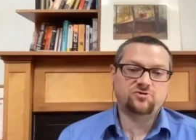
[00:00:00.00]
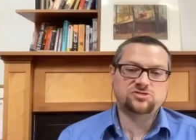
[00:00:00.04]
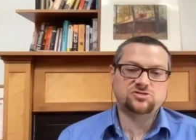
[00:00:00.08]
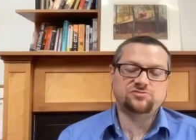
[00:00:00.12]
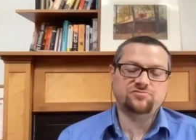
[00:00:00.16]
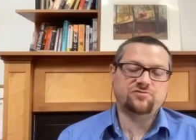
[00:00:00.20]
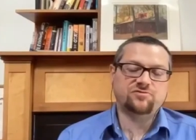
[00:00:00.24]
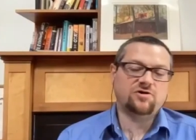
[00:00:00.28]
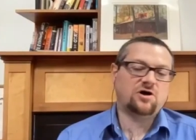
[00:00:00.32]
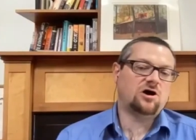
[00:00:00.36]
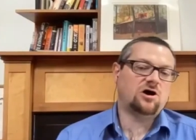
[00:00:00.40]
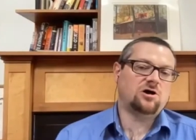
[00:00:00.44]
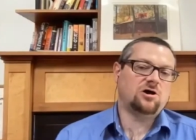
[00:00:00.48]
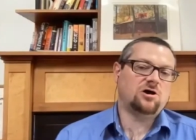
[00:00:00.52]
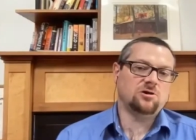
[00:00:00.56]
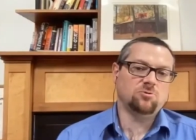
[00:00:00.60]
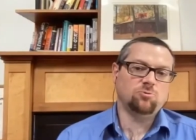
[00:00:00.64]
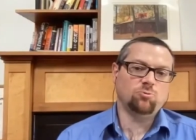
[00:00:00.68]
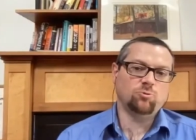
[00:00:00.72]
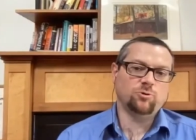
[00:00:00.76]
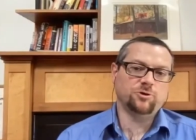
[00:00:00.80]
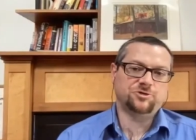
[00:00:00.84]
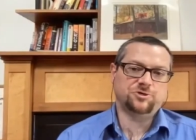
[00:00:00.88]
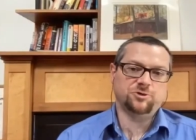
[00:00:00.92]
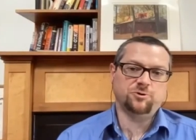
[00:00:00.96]
first of
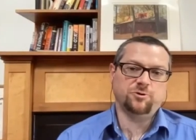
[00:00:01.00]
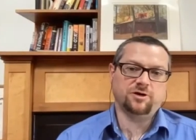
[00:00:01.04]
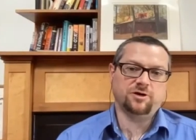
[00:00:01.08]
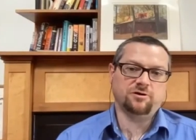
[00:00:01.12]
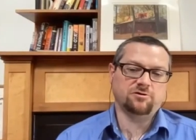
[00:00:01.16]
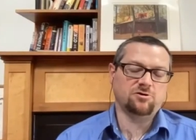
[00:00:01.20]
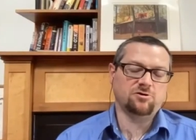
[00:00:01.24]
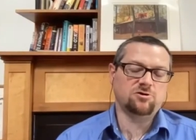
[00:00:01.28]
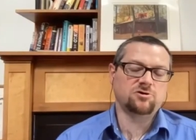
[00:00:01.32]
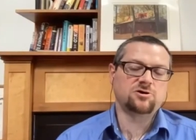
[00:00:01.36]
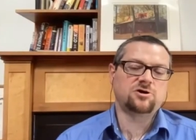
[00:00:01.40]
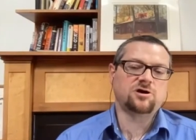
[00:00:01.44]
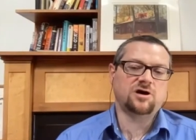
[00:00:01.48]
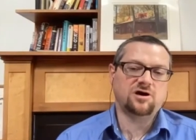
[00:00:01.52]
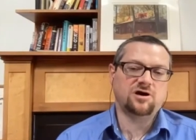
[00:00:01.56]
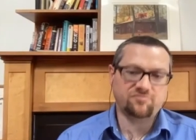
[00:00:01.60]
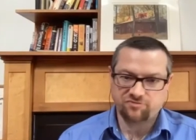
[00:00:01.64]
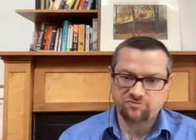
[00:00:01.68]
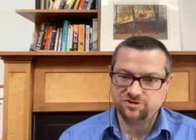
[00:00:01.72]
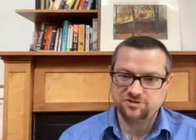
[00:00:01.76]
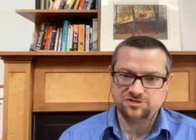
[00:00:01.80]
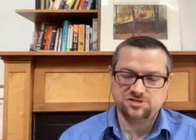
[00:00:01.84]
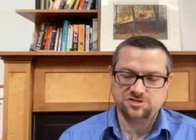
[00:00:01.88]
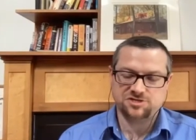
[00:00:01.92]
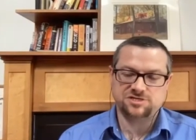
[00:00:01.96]
all, we're doing our own
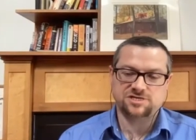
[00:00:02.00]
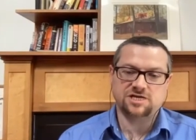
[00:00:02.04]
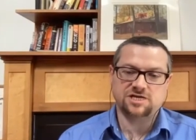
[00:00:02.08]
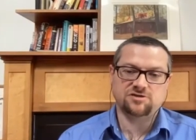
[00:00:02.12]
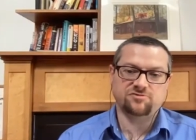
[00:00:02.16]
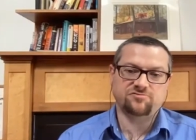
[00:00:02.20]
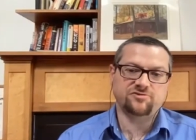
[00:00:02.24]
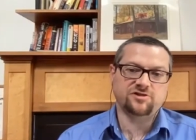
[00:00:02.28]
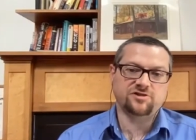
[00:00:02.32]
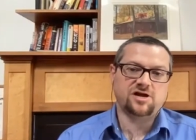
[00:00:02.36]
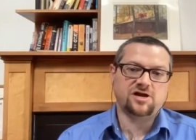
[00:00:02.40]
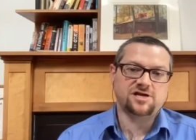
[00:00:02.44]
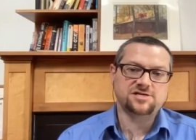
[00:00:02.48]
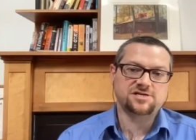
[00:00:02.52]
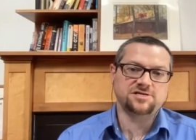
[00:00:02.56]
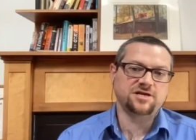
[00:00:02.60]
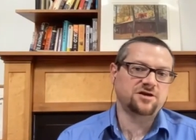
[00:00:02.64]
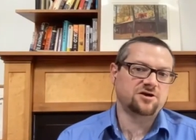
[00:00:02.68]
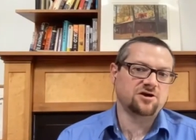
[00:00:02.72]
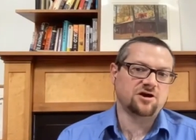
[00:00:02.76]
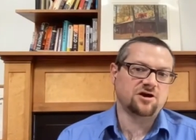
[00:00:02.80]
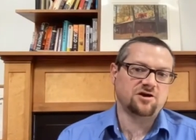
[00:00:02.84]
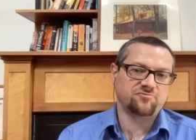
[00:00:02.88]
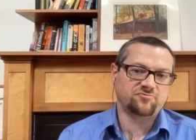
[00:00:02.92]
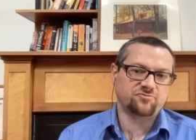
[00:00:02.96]
conference, the Seller
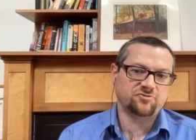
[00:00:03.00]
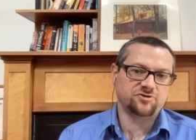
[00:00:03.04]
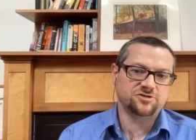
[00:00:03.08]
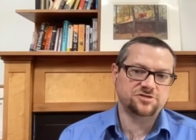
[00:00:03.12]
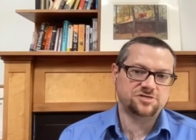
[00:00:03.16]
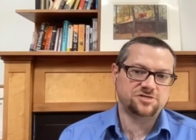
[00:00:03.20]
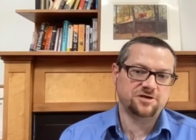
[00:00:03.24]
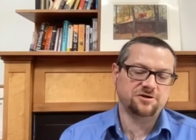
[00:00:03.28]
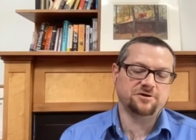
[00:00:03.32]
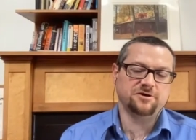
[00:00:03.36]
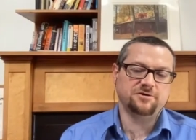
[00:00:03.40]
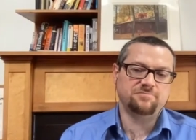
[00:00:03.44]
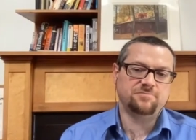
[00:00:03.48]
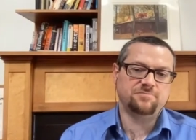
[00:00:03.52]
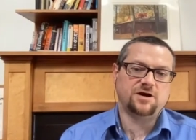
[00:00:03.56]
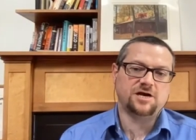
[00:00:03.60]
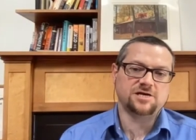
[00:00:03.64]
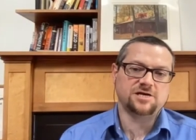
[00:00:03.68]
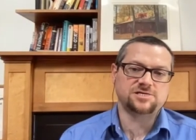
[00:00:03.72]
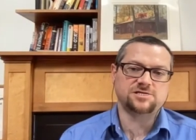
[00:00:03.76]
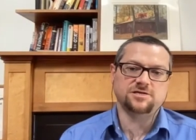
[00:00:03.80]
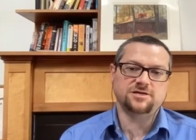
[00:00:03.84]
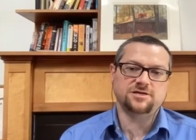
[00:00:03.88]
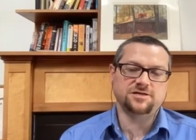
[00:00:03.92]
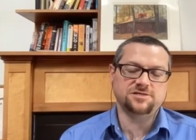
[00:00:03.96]
Velocity Conference, here in
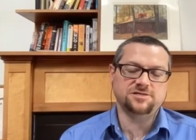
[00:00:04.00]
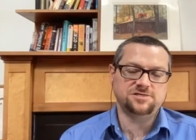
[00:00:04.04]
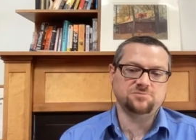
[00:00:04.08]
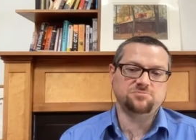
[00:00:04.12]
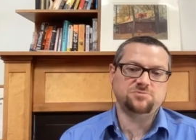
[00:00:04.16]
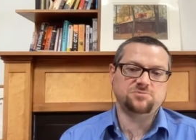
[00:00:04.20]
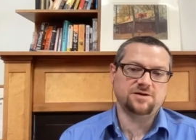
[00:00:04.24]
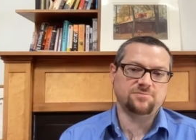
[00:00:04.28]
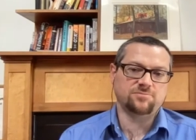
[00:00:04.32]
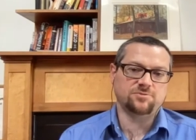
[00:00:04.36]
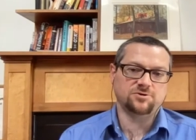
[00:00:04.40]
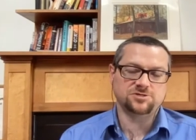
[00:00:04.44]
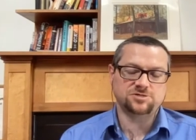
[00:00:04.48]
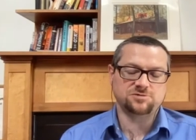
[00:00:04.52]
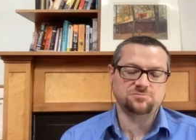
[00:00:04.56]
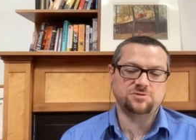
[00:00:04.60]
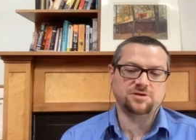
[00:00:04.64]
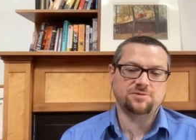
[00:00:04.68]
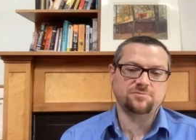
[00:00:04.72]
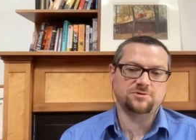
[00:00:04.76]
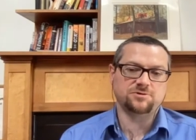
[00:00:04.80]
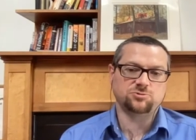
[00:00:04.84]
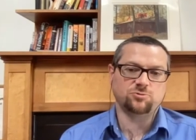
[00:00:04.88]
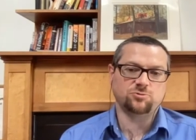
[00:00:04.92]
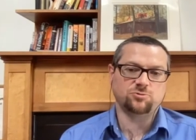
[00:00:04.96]
Boston in September,
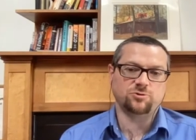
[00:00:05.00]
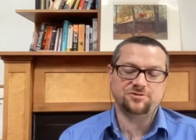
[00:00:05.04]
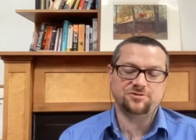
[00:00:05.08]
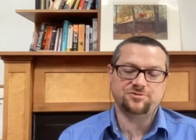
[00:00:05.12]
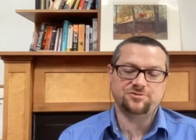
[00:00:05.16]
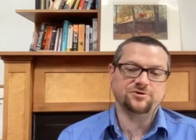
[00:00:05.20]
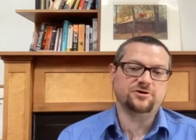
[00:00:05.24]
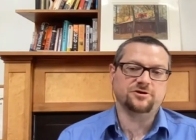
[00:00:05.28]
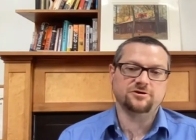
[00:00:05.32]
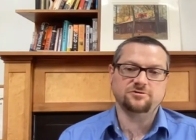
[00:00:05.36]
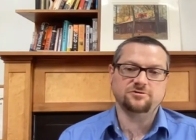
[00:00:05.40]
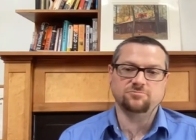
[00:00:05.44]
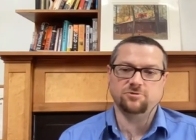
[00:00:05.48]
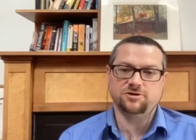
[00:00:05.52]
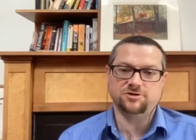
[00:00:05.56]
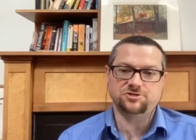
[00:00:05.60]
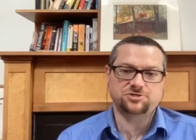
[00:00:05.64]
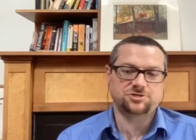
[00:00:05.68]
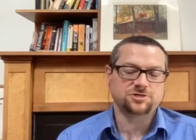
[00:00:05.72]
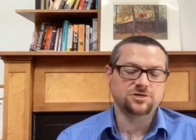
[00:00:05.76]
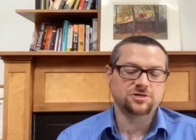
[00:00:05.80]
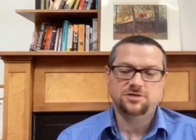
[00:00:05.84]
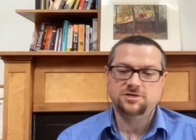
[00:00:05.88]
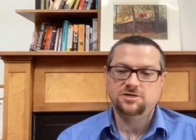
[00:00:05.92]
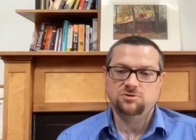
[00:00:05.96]
September 23rd,
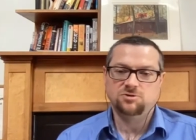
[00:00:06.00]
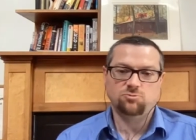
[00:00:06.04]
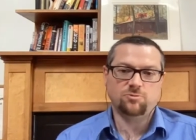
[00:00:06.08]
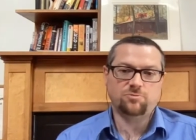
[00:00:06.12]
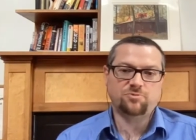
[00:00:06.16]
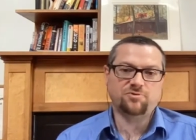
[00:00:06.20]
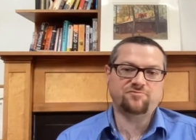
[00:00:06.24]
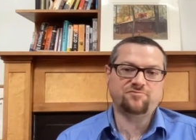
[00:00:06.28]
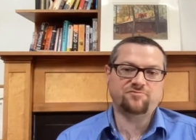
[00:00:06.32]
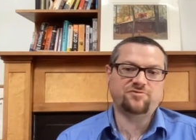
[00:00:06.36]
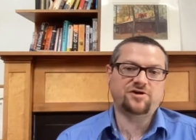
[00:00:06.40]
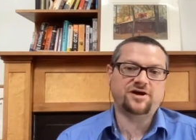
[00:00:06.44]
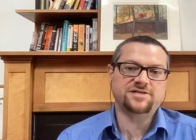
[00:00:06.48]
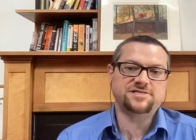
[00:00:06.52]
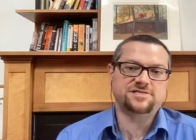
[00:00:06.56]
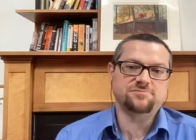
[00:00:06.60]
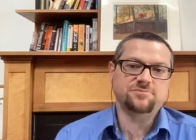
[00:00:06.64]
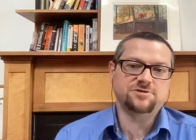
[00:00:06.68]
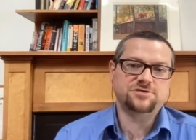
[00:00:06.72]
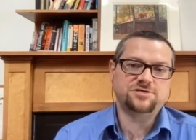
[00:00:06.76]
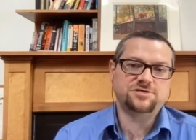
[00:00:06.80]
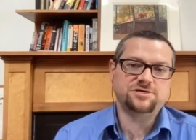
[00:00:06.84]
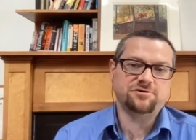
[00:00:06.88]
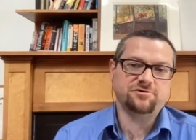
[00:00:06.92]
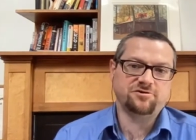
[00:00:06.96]
which will provide
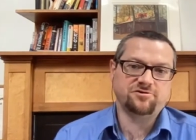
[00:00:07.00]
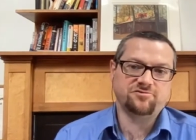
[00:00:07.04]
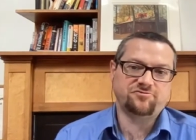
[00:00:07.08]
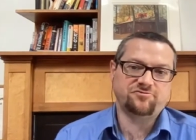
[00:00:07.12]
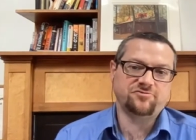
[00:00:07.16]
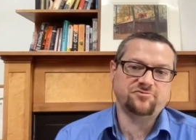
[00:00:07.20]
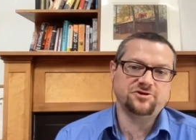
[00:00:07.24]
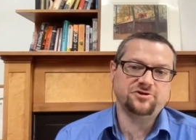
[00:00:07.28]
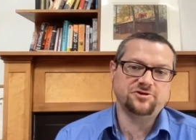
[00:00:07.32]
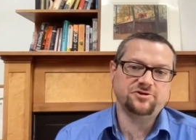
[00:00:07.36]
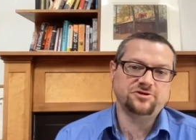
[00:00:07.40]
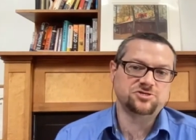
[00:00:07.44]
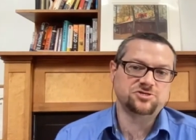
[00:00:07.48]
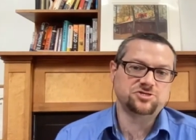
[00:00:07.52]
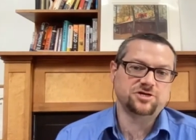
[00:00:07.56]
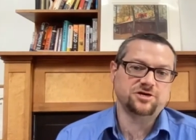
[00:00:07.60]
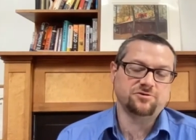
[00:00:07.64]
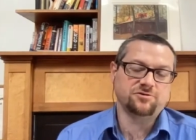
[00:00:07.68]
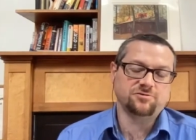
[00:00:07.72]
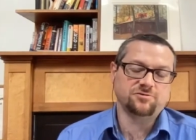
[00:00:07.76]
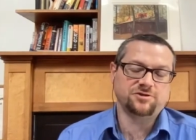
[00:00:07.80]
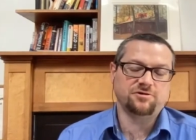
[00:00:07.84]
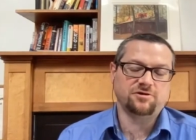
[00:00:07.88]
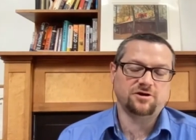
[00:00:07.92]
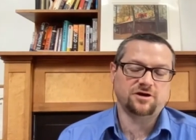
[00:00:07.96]
some material for you to
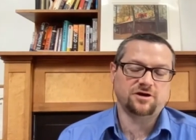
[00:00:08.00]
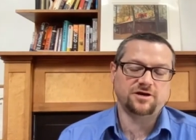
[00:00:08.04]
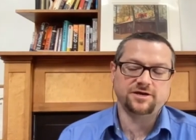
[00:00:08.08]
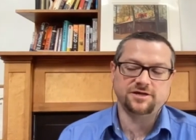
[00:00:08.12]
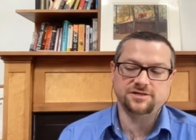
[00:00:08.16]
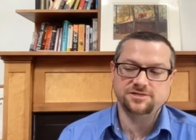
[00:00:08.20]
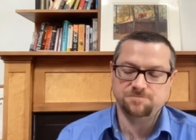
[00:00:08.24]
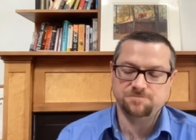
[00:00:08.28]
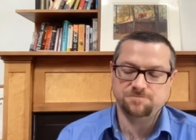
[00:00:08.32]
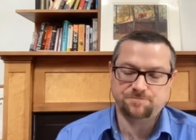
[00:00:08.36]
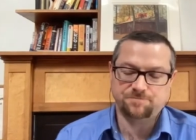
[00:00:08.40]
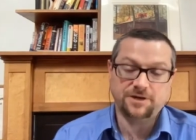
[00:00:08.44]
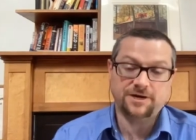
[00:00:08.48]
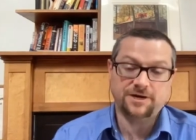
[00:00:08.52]
share with your audience.